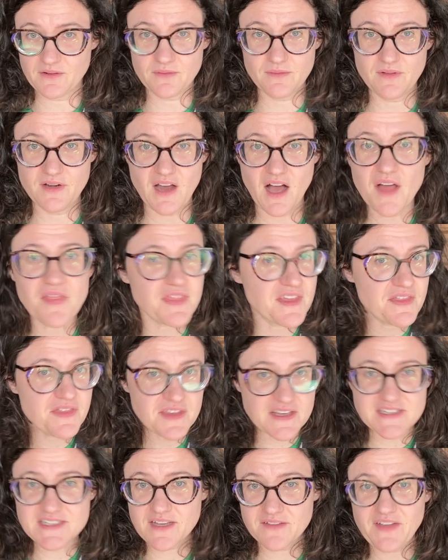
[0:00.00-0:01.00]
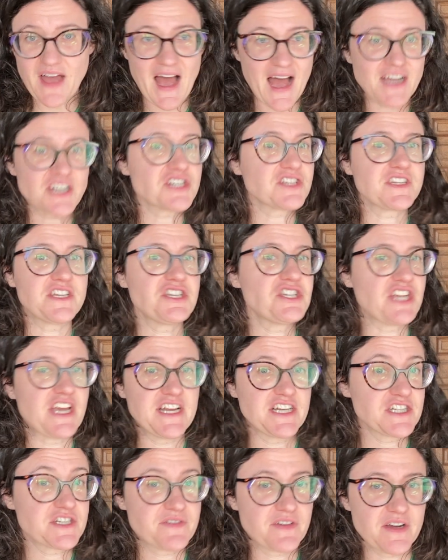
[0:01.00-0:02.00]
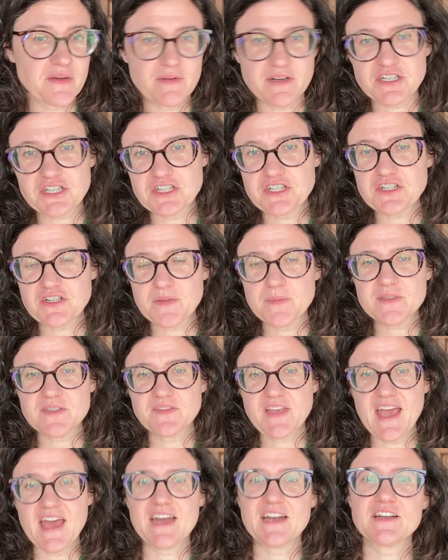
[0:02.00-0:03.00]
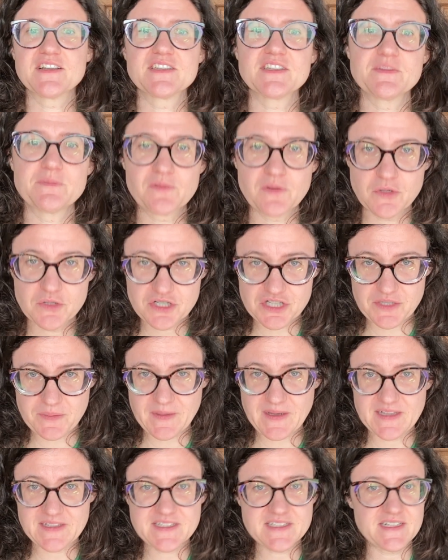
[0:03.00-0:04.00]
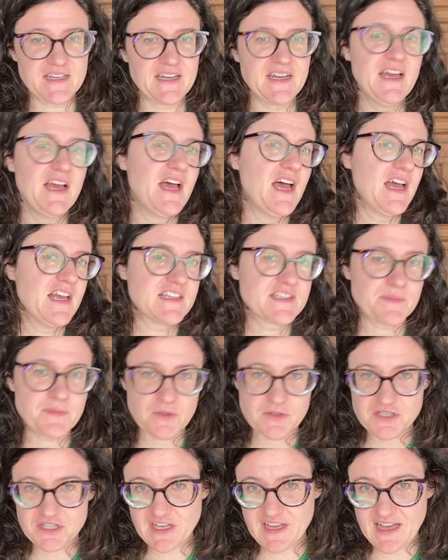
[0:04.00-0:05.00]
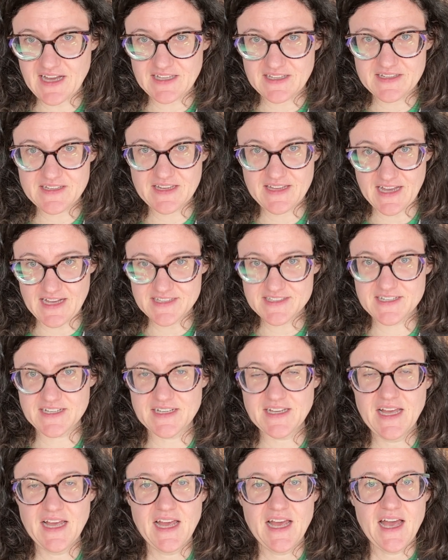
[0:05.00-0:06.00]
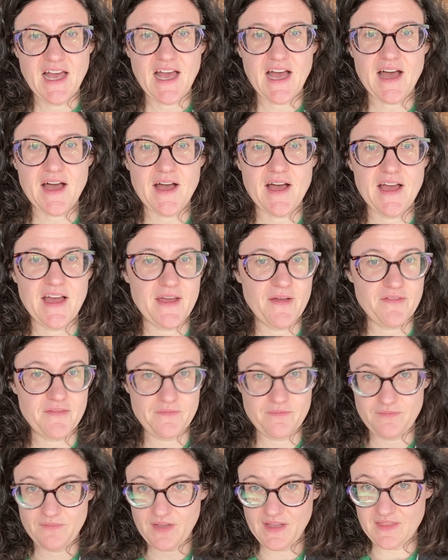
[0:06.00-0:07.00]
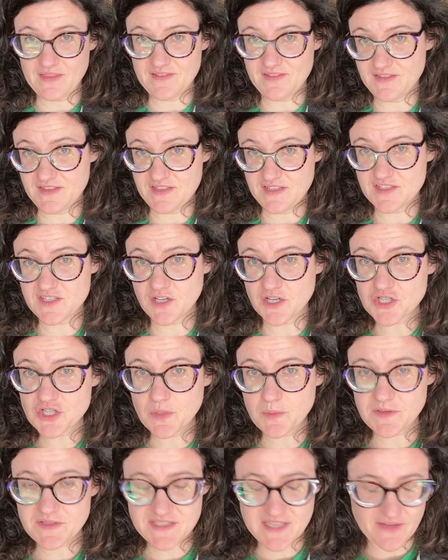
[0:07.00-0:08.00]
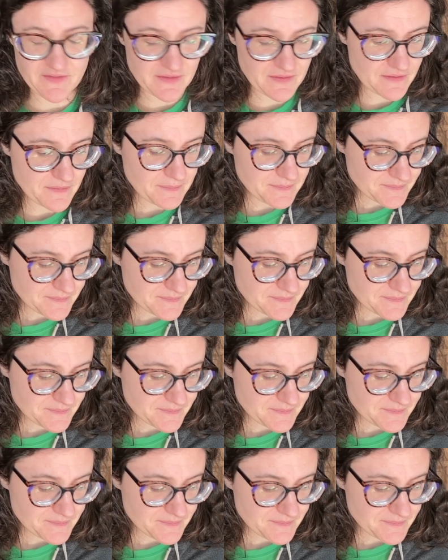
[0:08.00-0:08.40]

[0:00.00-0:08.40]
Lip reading: Not that things have actually changed very much in terms of Canada's approach to Palestine, its approach to Gaza since October 7th.